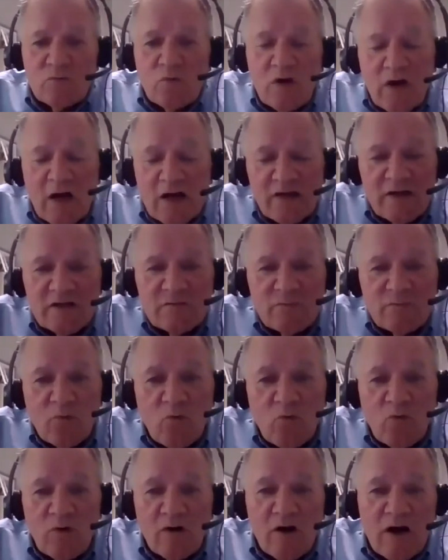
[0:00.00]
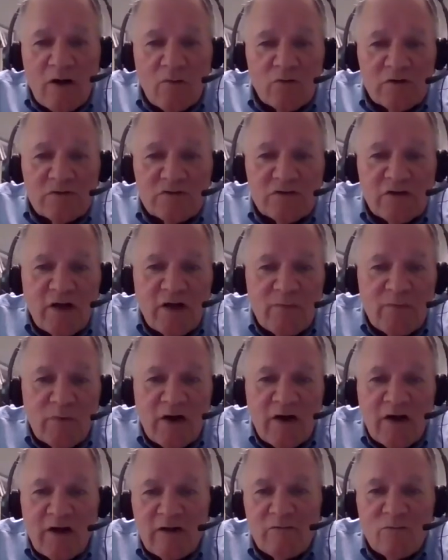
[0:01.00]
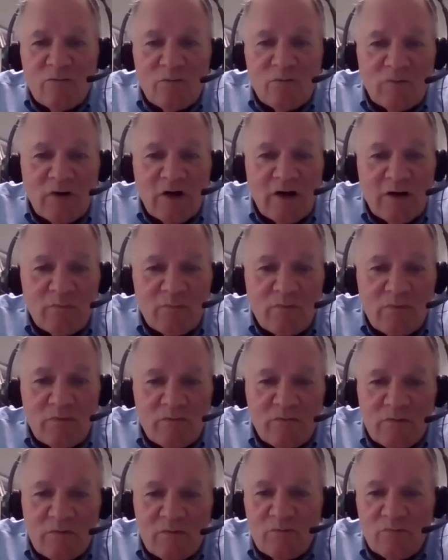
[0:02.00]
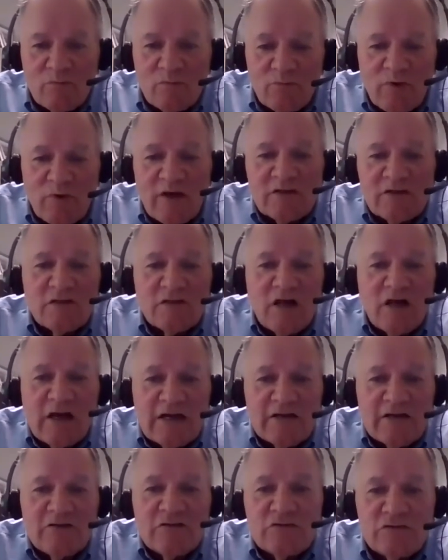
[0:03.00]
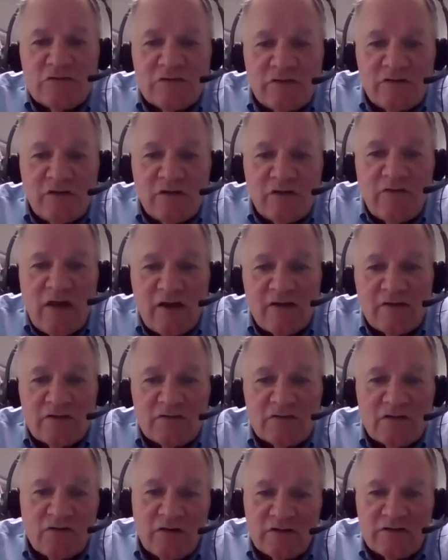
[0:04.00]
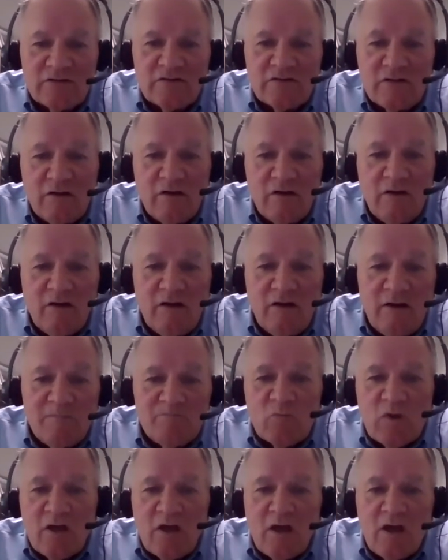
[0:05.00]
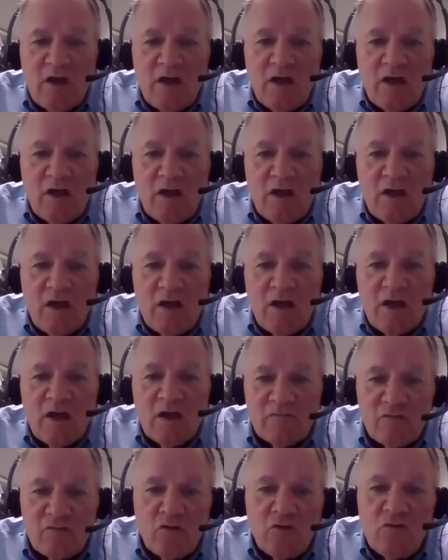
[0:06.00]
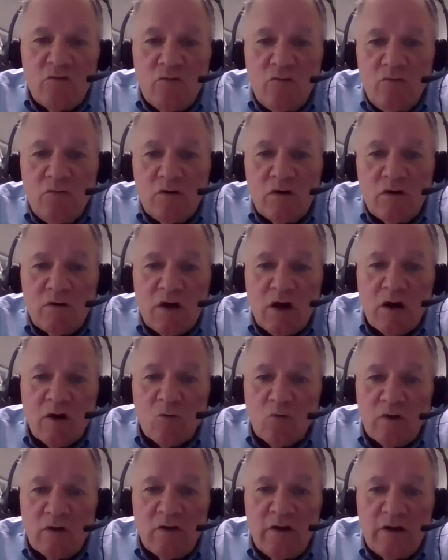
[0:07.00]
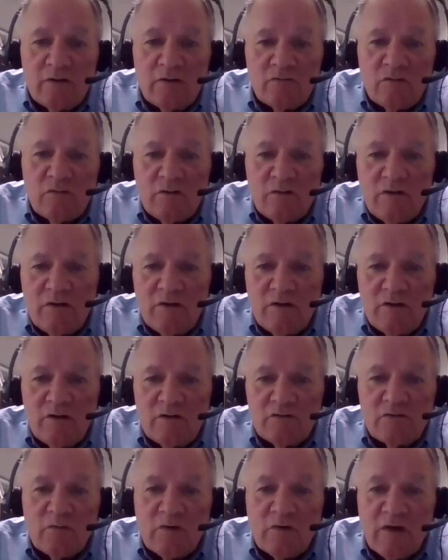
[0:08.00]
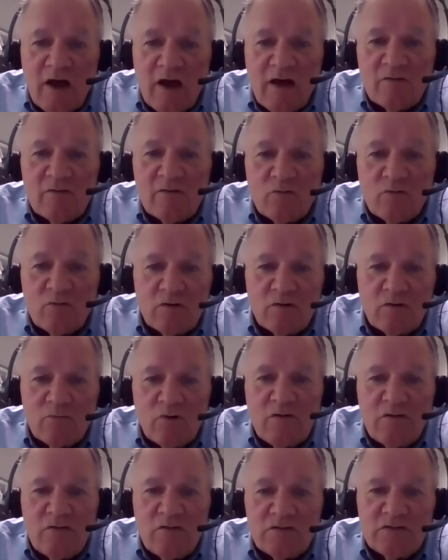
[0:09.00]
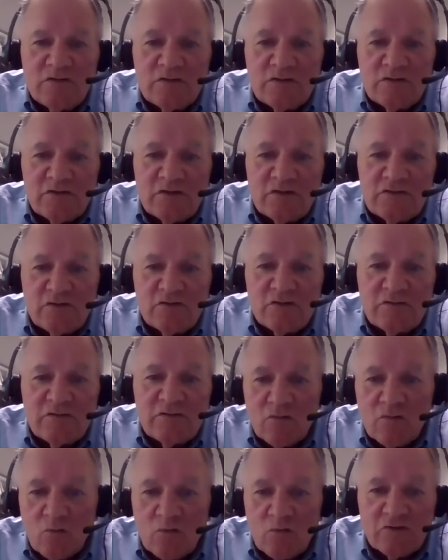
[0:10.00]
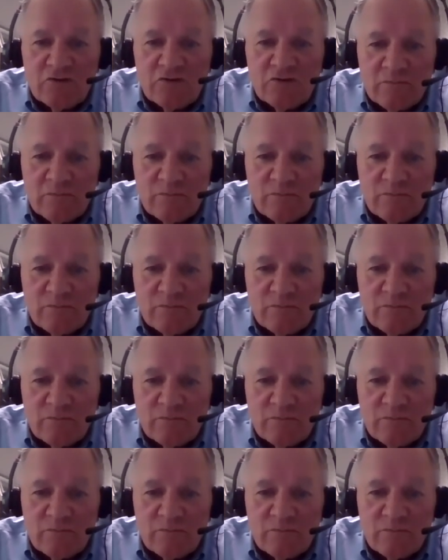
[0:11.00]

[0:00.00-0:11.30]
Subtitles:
I guess where I would say my baseline is, and that is this: if you are willing to gather with your brothers and sisters for worship,